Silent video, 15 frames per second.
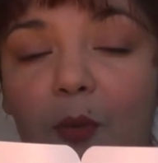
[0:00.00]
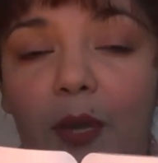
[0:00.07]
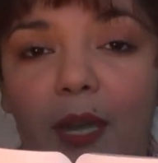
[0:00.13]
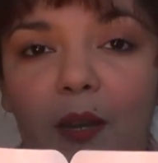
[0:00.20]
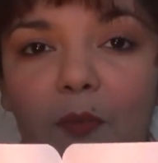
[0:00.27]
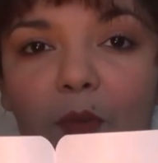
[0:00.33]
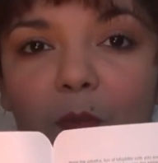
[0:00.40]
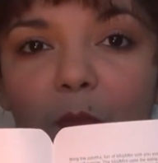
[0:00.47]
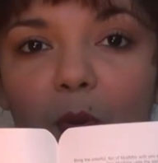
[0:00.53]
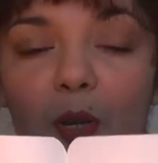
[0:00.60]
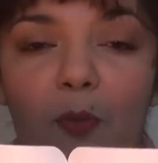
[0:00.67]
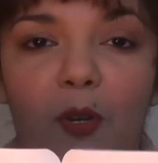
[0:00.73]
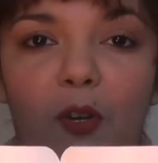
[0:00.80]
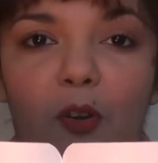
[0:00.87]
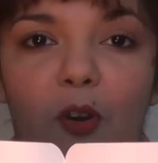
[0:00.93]
you get them, you put
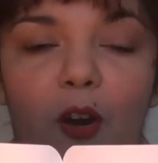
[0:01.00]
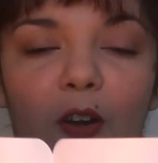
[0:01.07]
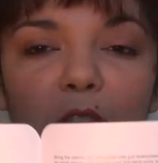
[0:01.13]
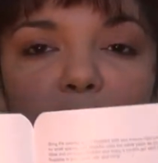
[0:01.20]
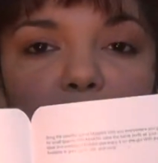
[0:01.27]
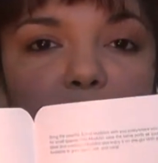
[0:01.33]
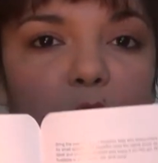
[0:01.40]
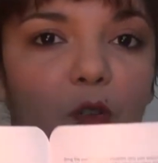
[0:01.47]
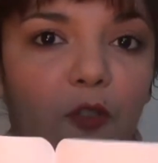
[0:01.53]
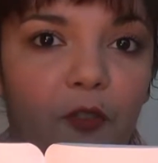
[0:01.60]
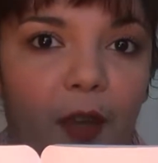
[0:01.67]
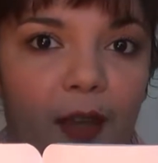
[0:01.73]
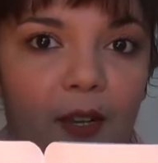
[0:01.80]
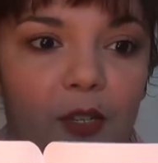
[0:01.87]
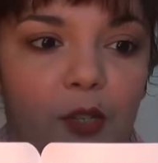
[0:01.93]
them in your cart. There's no
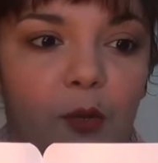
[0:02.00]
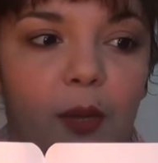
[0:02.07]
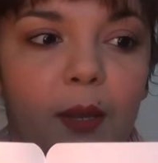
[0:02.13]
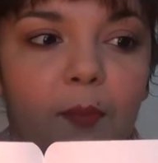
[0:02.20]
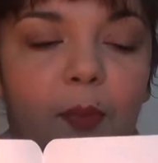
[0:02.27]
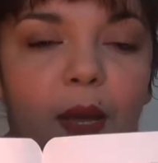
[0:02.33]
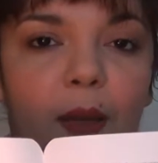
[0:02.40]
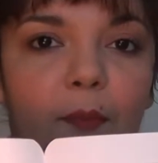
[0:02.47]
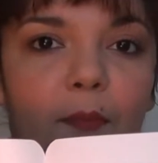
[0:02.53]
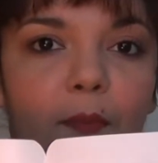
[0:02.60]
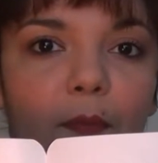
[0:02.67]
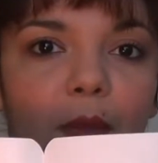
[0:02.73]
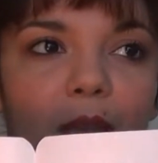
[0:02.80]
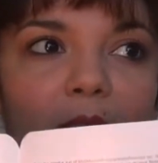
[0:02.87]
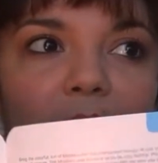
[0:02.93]
fan to it, but
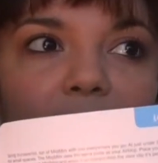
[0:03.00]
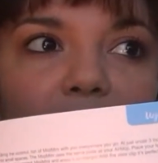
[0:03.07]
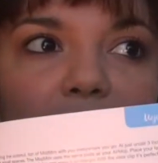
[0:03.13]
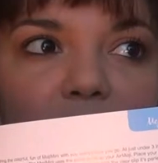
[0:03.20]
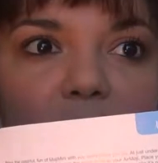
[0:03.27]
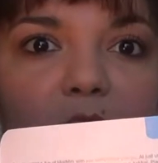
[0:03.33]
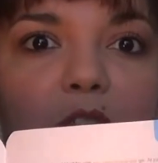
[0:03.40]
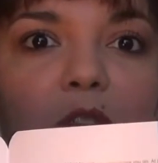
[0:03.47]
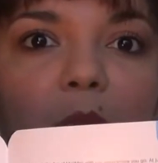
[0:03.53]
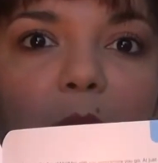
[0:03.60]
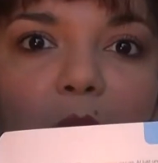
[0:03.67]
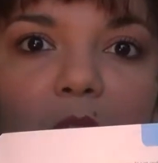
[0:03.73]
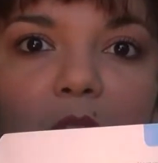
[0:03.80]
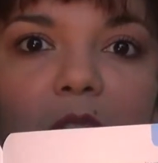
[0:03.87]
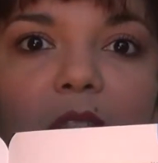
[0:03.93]
it kind of
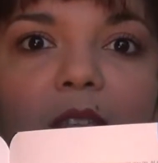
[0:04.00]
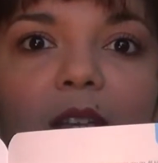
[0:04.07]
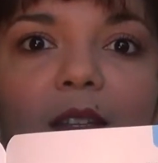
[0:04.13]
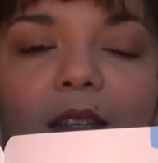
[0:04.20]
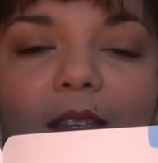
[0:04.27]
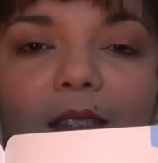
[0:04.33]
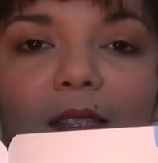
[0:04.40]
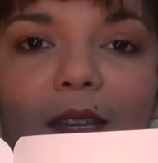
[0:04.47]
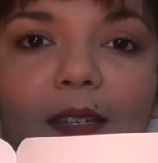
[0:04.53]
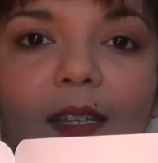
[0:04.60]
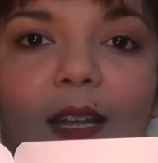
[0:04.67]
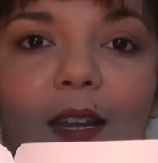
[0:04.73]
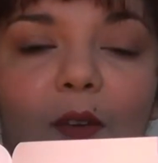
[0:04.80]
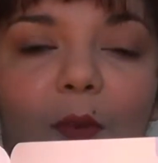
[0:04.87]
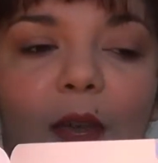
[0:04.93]
distributes the
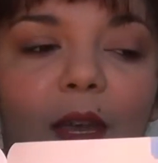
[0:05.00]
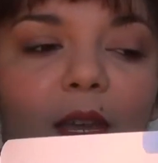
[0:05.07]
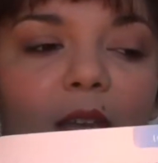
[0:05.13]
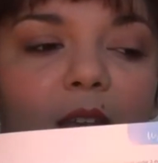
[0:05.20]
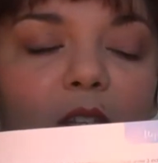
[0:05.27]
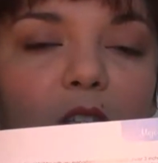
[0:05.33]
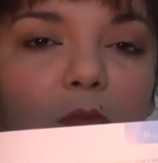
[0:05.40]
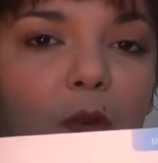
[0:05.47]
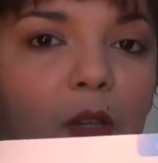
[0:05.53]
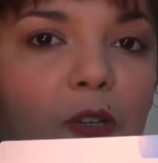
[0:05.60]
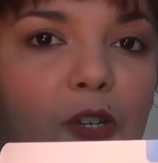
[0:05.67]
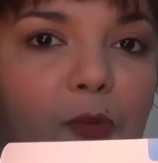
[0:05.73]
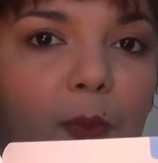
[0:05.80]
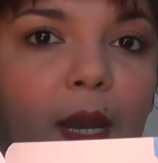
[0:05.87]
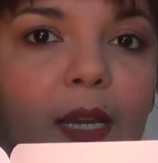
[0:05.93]
scent anyway in a
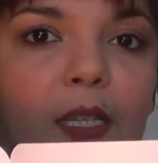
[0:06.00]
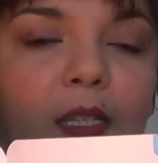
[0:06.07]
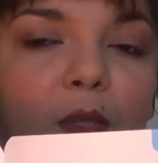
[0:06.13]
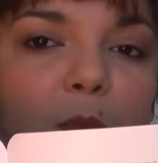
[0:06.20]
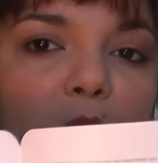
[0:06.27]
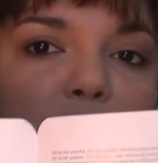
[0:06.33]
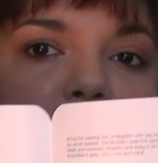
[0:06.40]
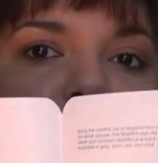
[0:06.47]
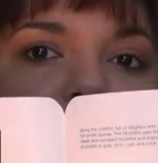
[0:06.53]
smaller space, especially